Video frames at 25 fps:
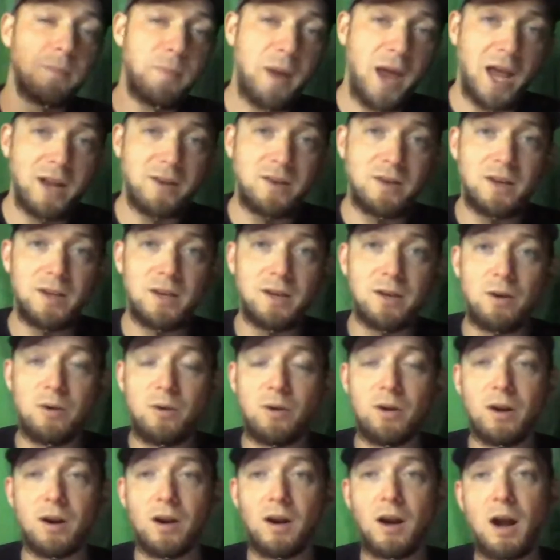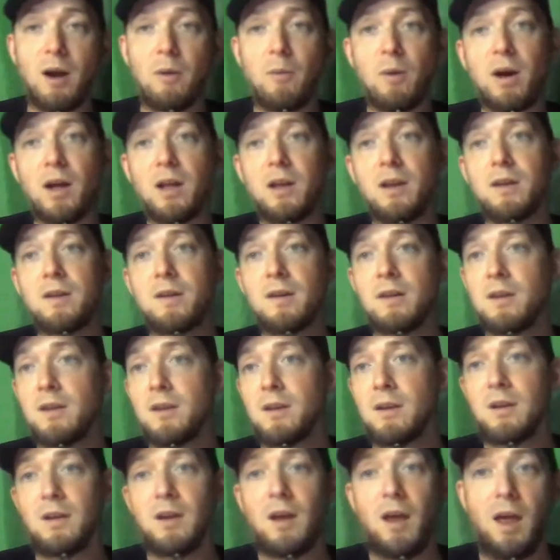Apache, or I want
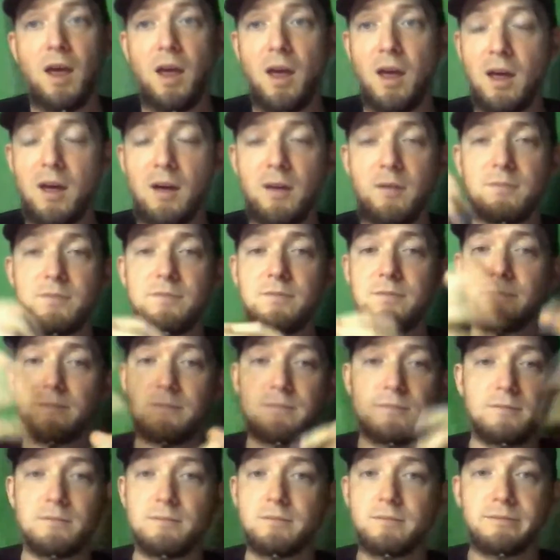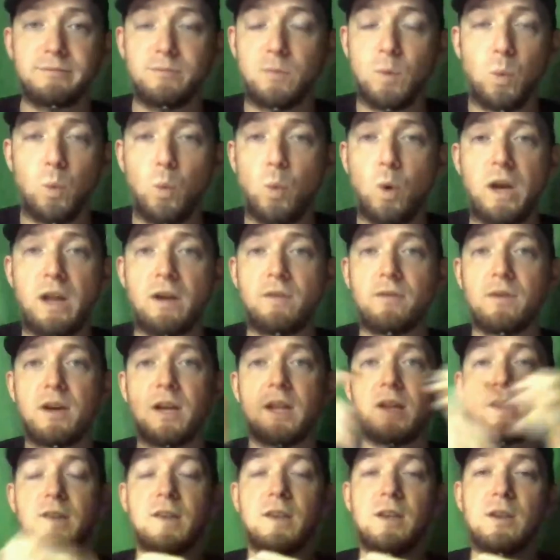uh, whatever it
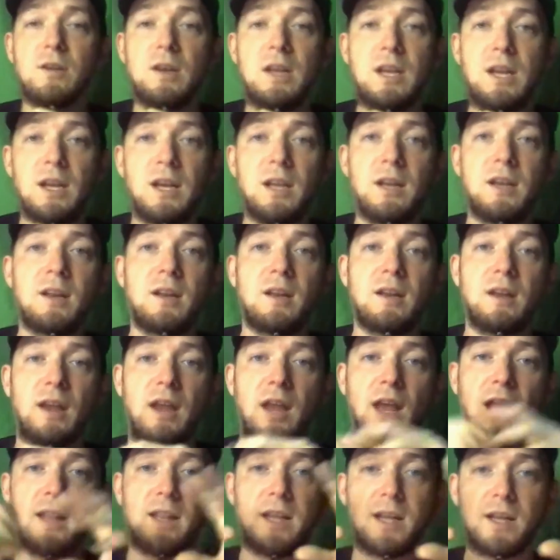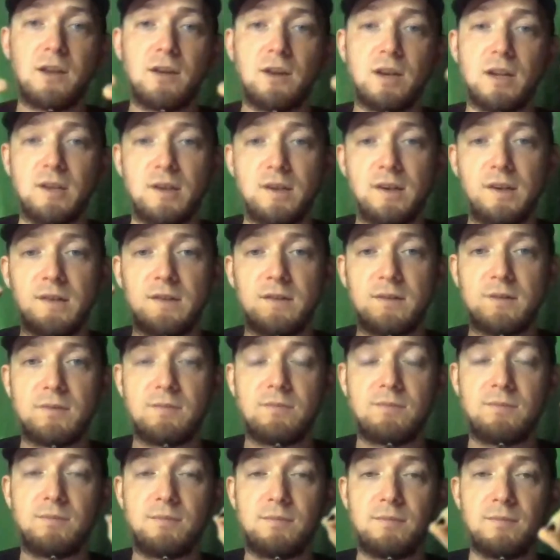is that you need. And then you can just
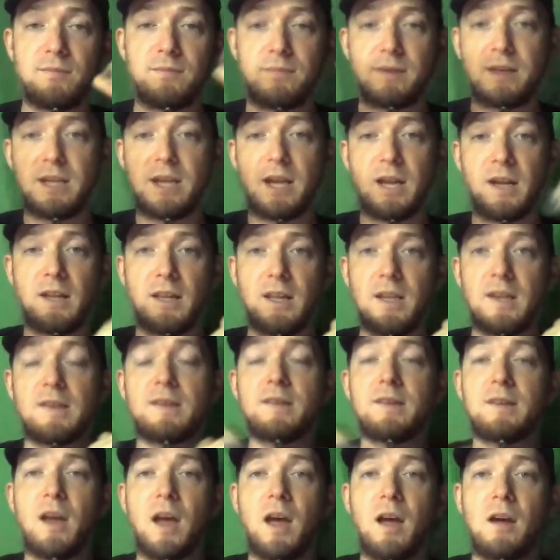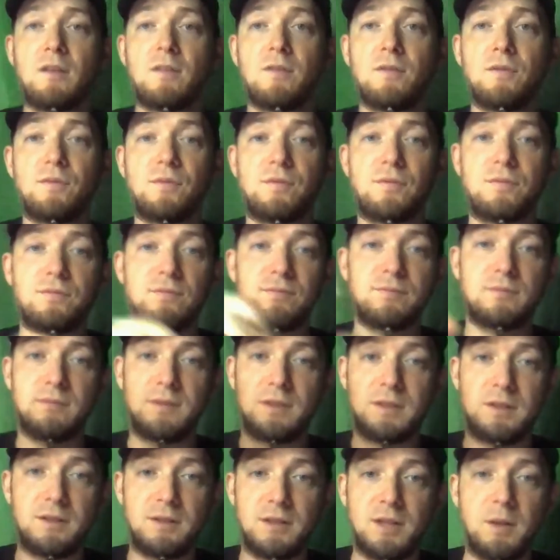get a list of
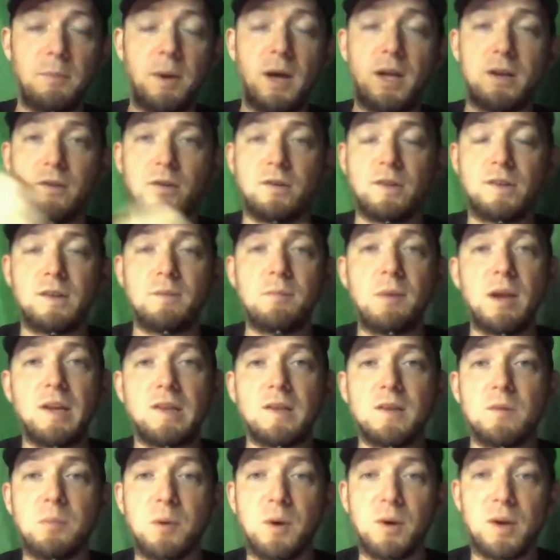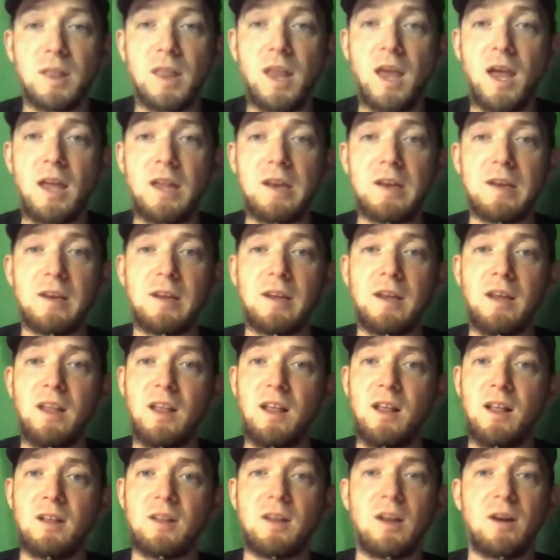the modules that may support that,
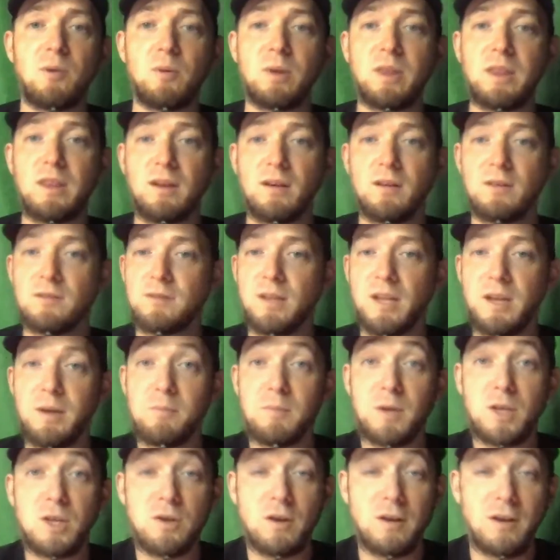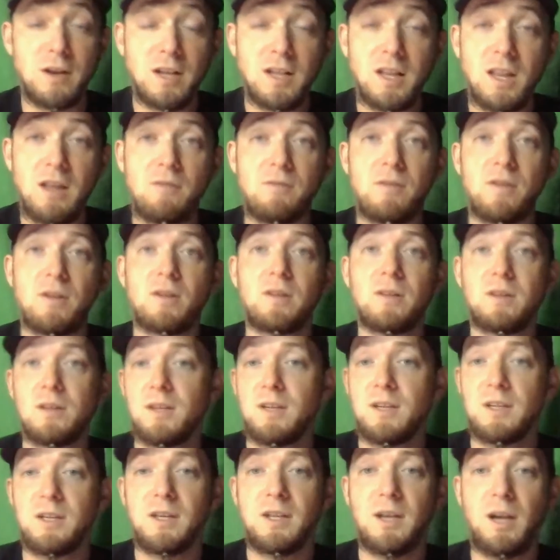uh, along with their like maturity level,
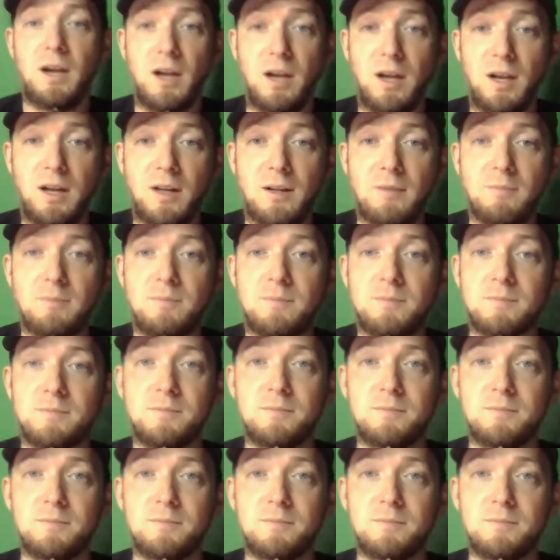um,